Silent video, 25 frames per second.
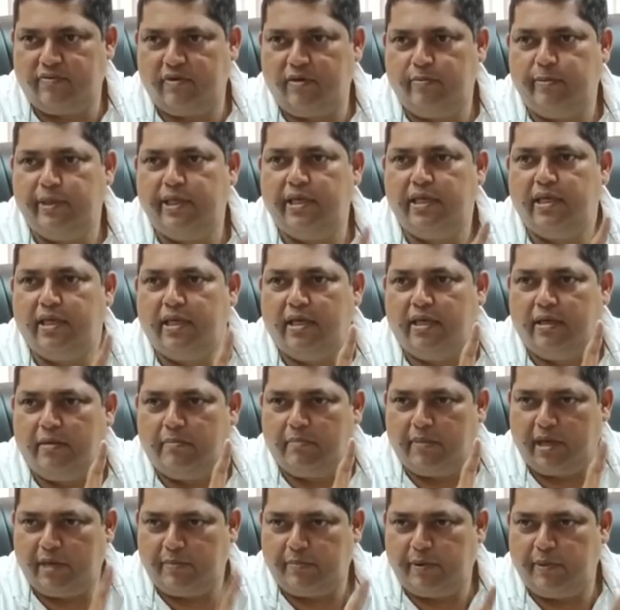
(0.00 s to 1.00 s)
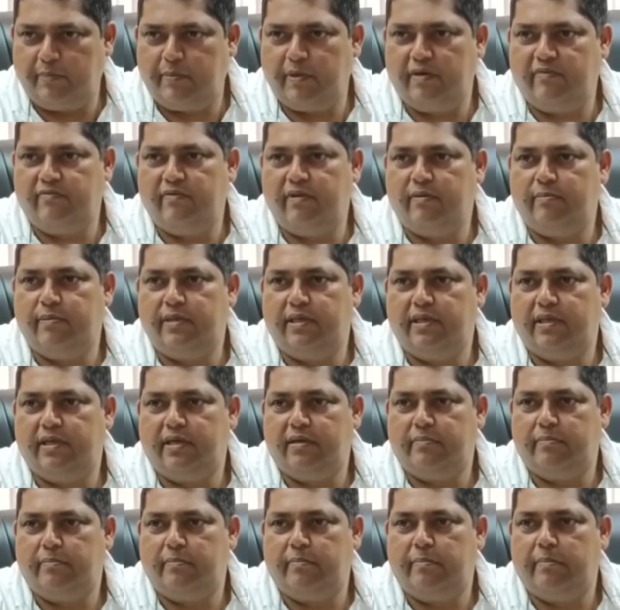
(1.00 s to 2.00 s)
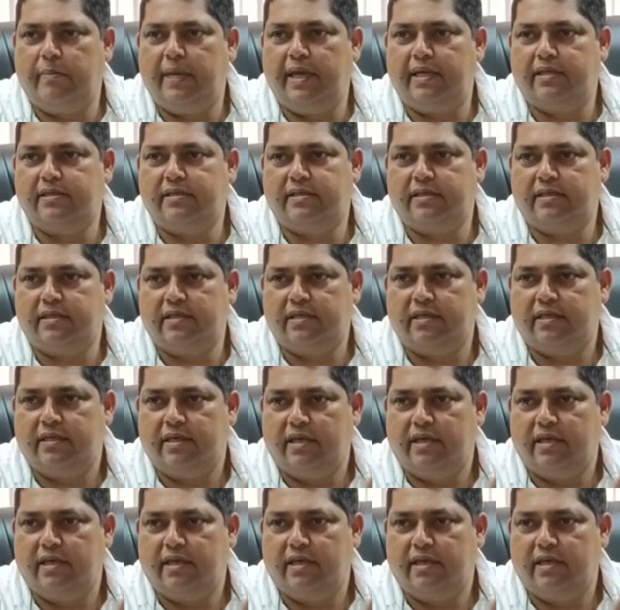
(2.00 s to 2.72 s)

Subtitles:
will be my people will be the best,